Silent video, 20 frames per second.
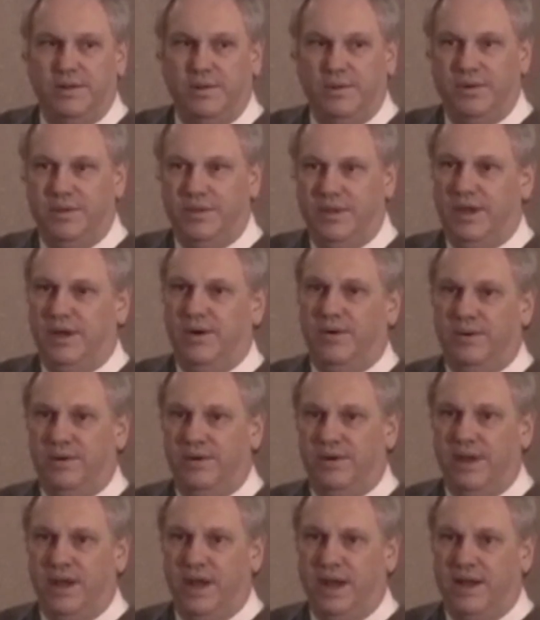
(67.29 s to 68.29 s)
with the owner
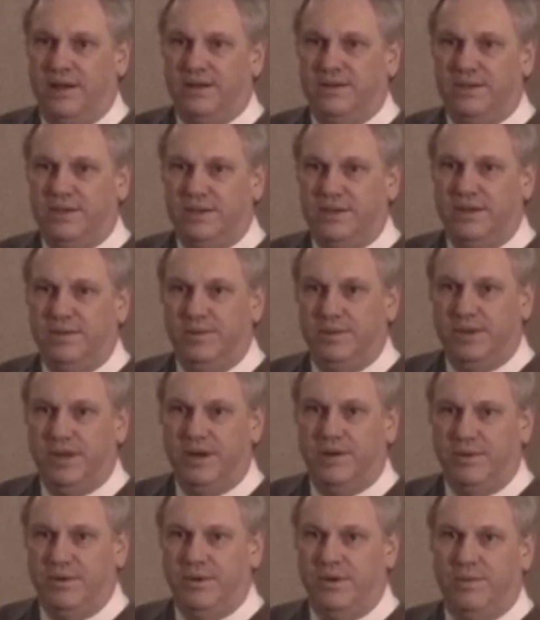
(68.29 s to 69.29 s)
of the house to see what they
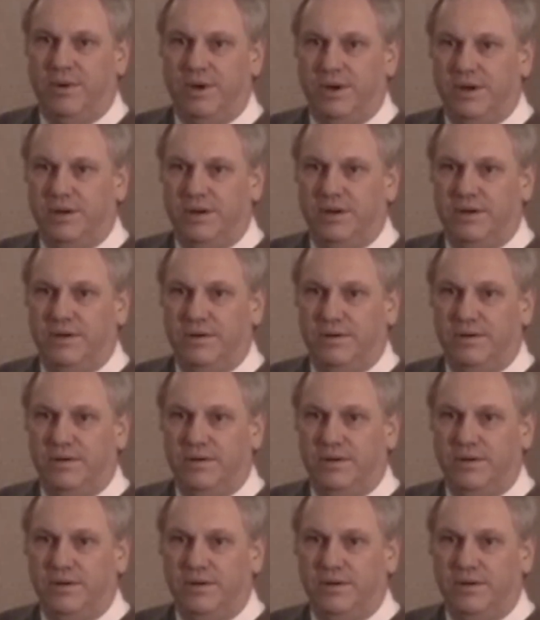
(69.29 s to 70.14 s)
really want to do.